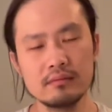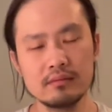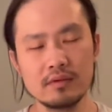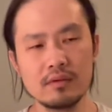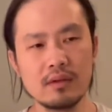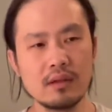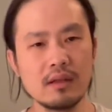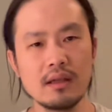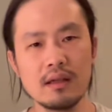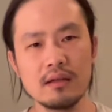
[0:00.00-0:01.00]
with
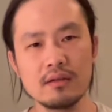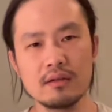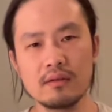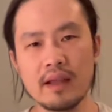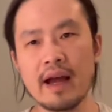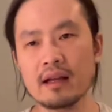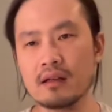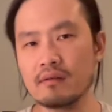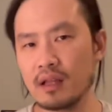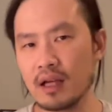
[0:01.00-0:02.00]
the sort of lack
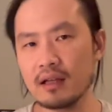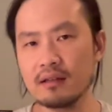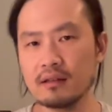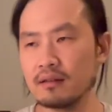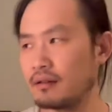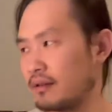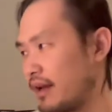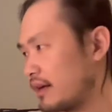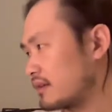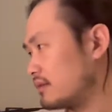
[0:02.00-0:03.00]
of light and the
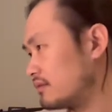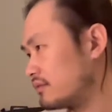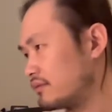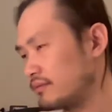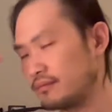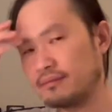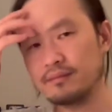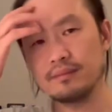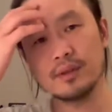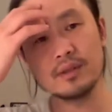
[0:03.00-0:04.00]
lack of
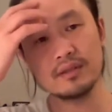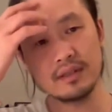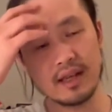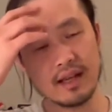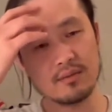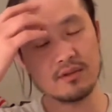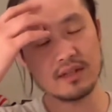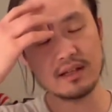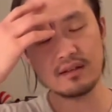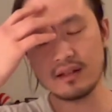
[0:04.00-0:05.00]
birds and animals
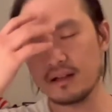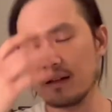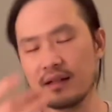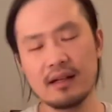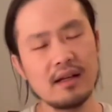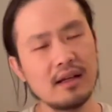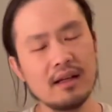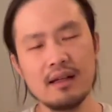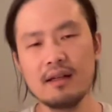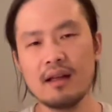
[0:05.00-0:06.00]
out there,
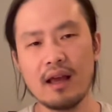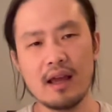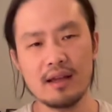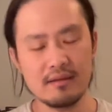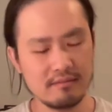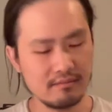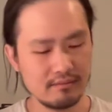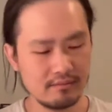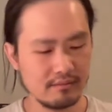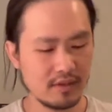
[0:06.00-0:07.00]
I
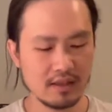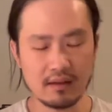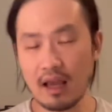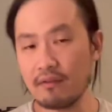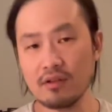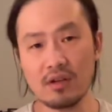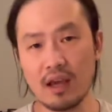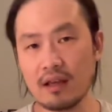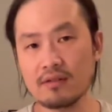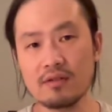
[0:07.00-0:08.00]
didn't have a
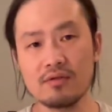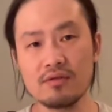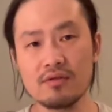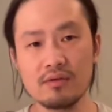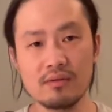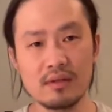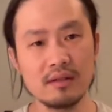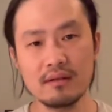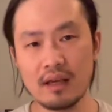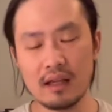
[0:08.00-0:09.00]
chance to shoot
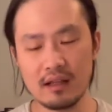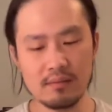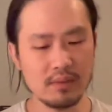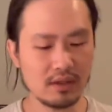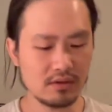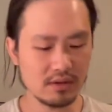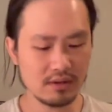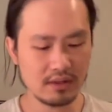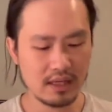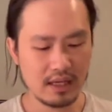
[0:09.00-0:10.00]
any
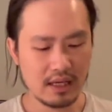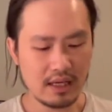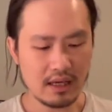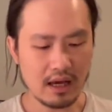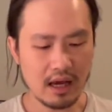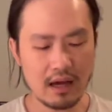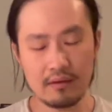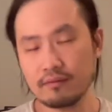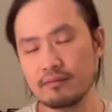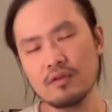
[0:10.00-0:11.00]
pictures. I
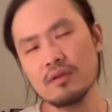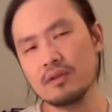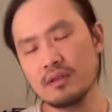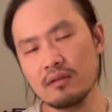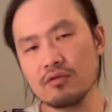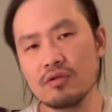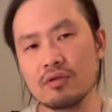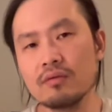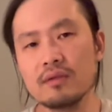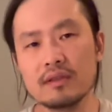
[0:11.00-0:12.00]
of course did
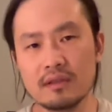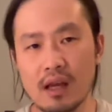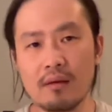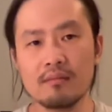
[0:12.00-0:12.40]
shoot some